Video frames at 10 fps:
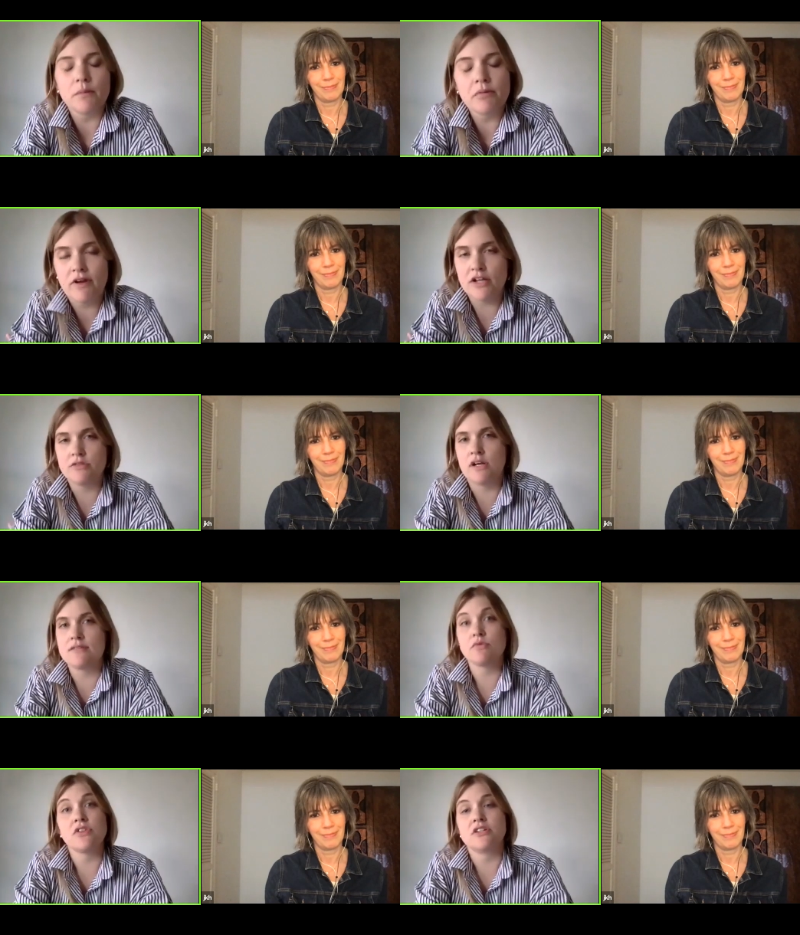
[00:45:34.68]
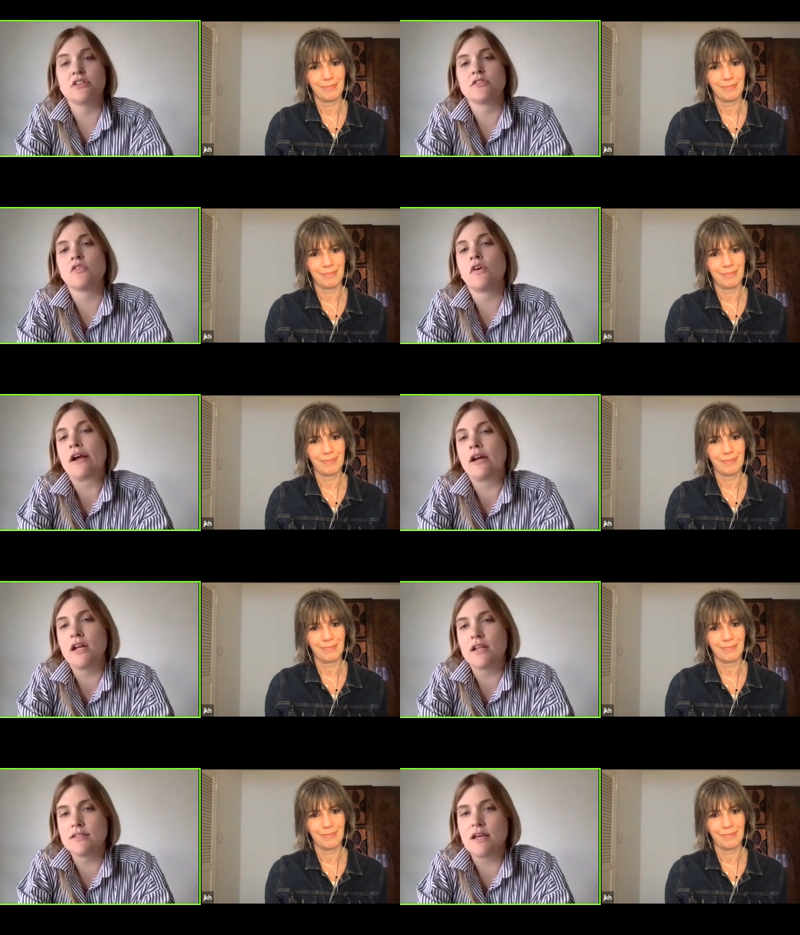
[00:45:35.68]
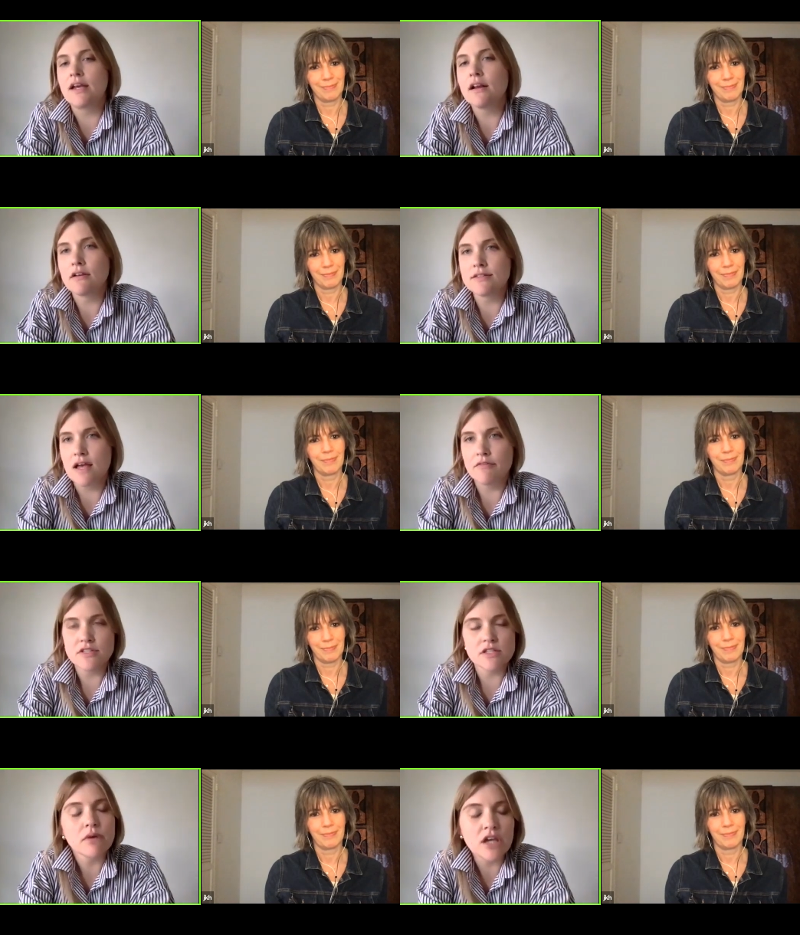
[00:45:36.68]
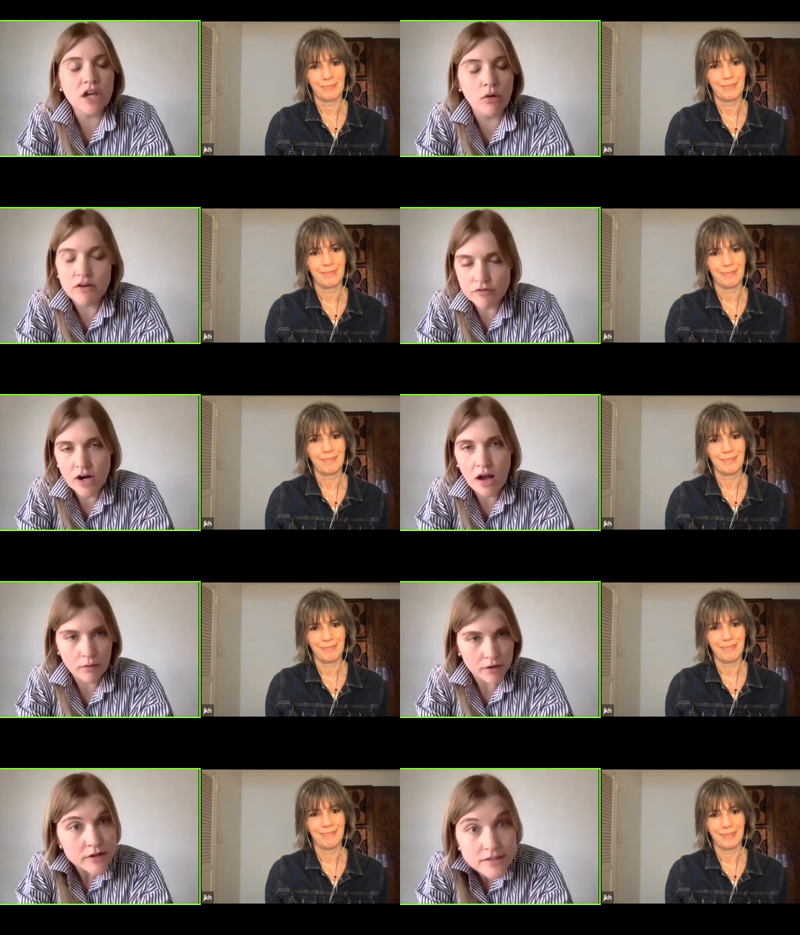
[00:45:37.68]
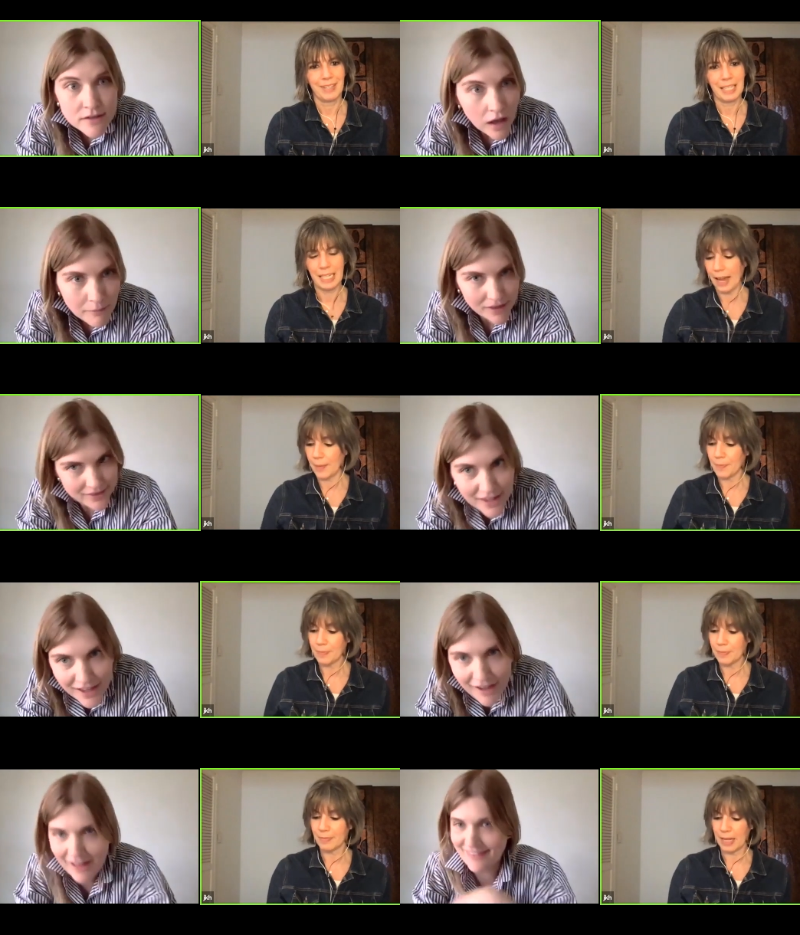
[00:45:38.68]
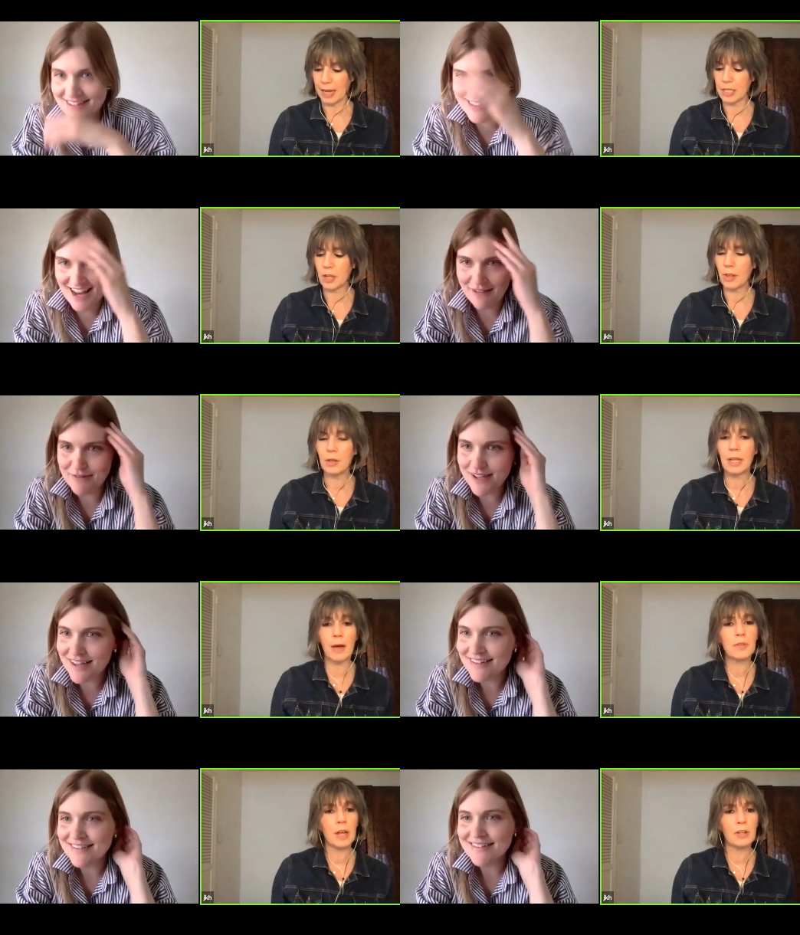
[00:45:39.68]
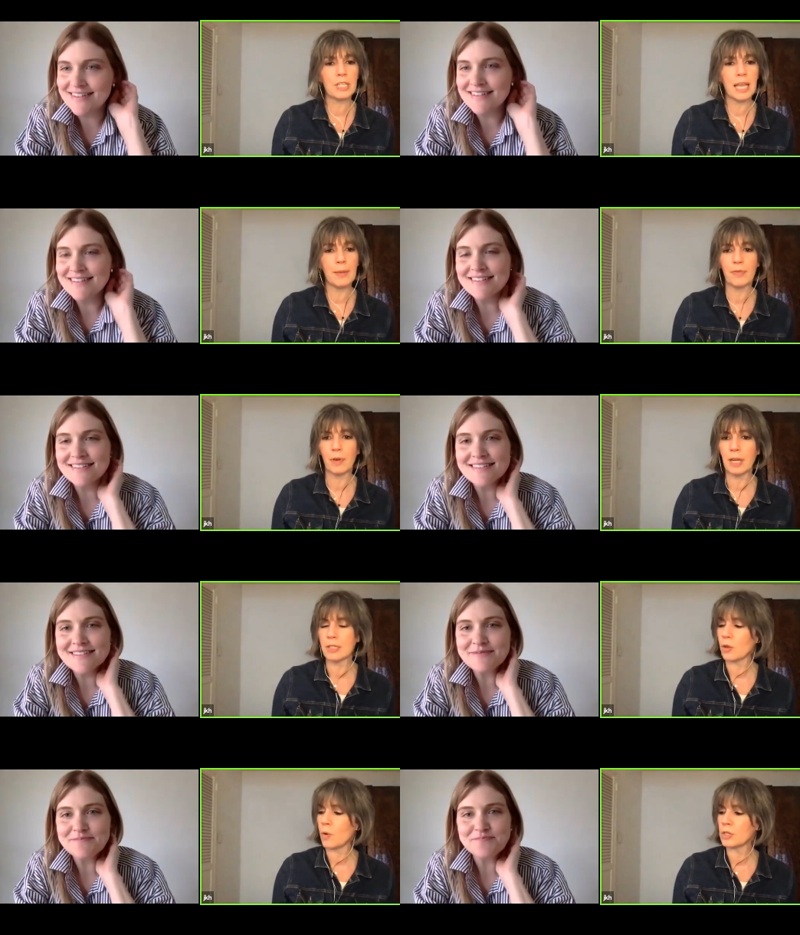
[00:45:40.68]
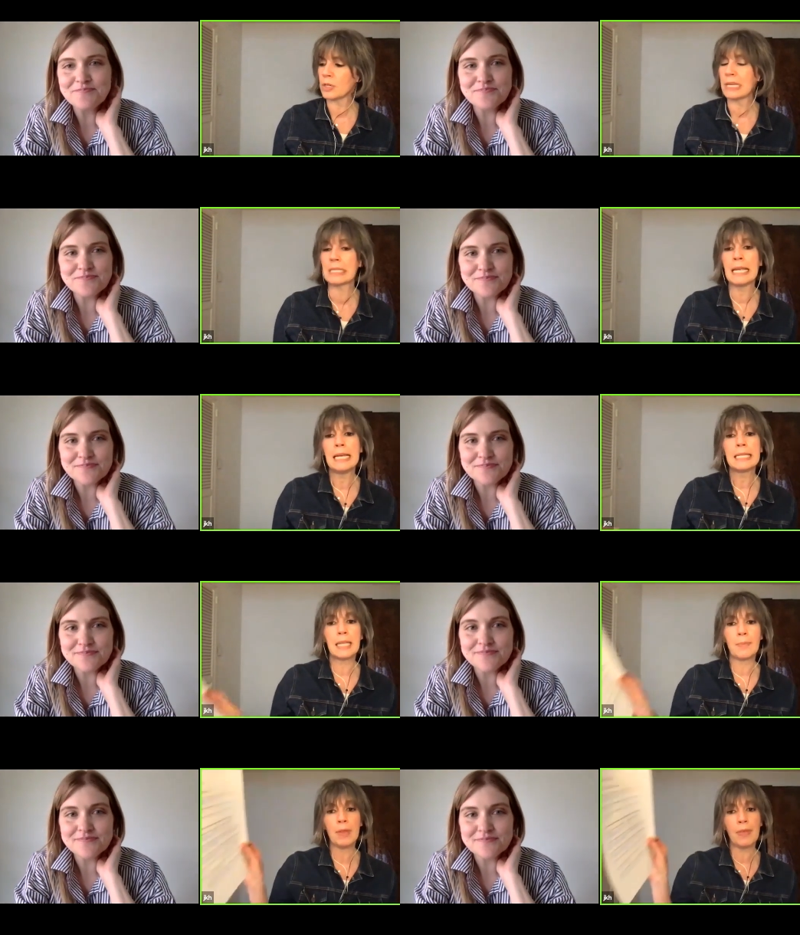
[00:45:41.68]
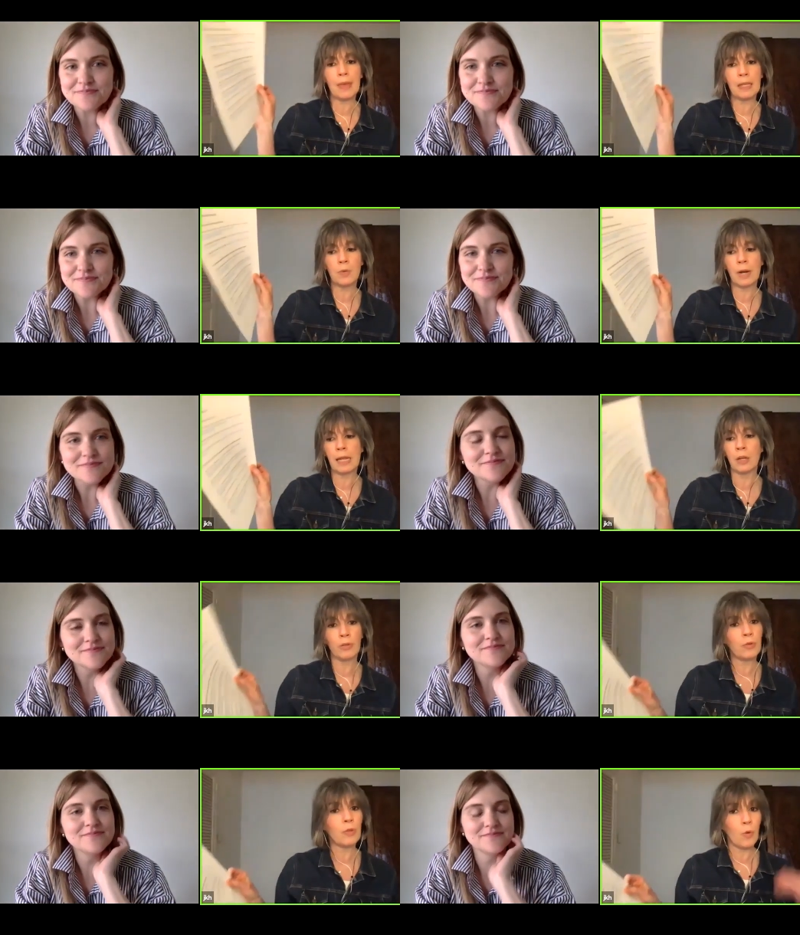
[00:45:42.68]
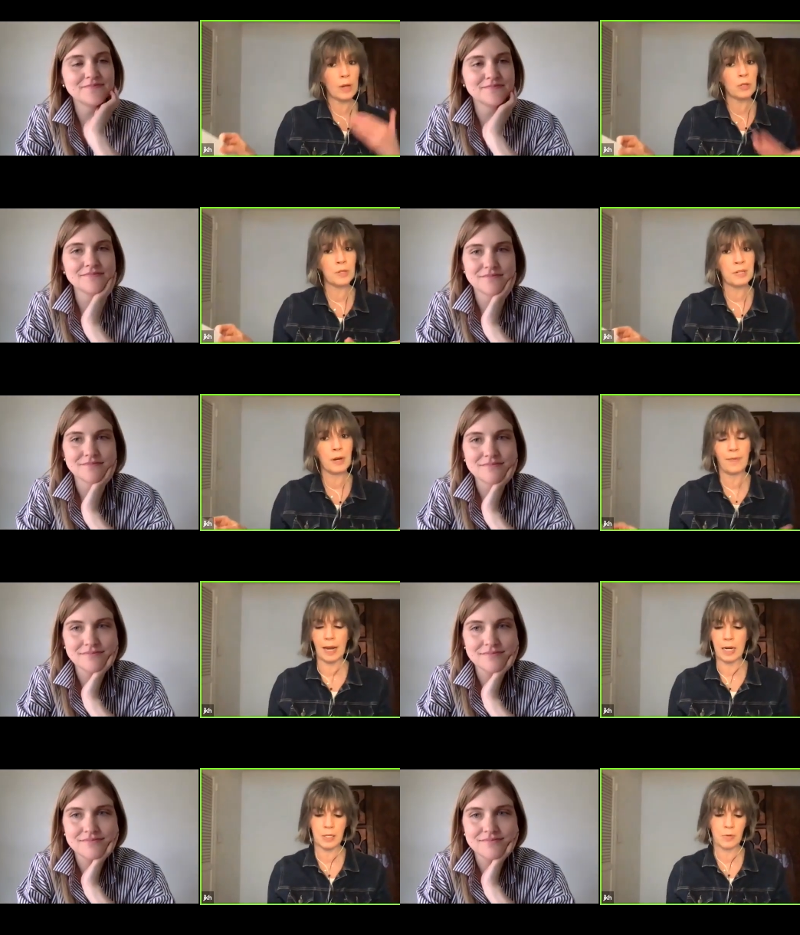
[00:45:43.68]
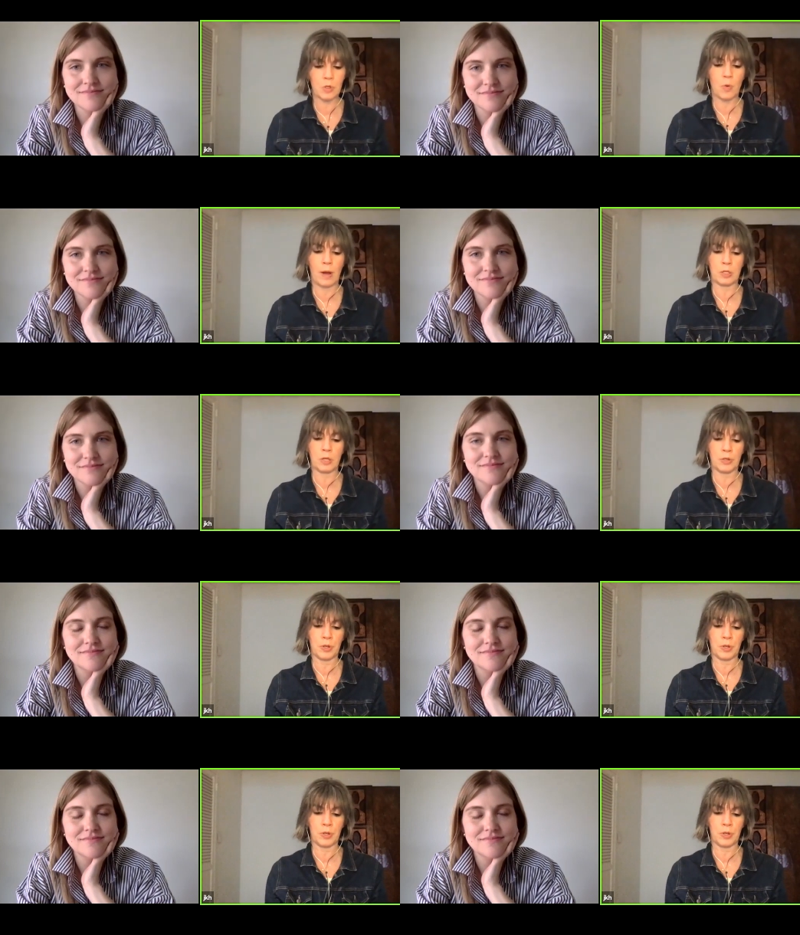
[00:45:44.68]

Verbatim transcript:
Speaker 1: provide you guys with additional clarity and insight because obviously we could go on for hours. Um, yeah
Speaker 2: yeah, because yeah, I was, I'll just say before you get to the question, because some of the things when I had looked through the questions in advance, there was questions